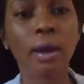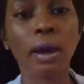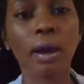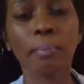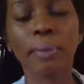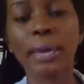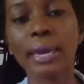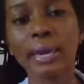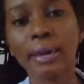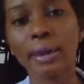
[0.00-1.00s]
um,
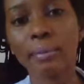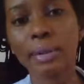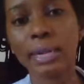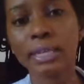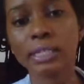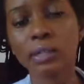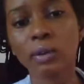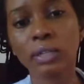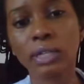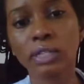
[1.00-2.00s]
pink Himalayan
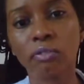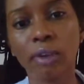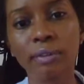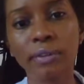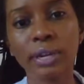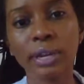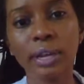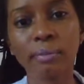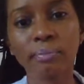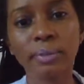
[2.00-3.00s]
salt that's grounded
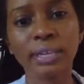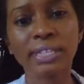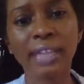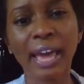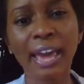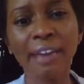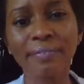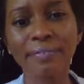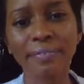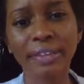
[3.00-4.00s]
up because I have
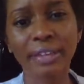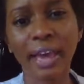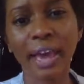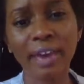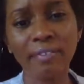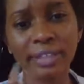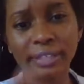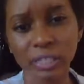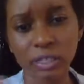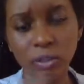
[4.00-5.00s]
I have it
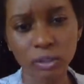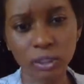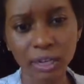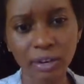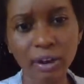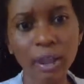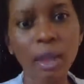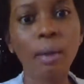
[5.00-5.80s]
in the salt shaker,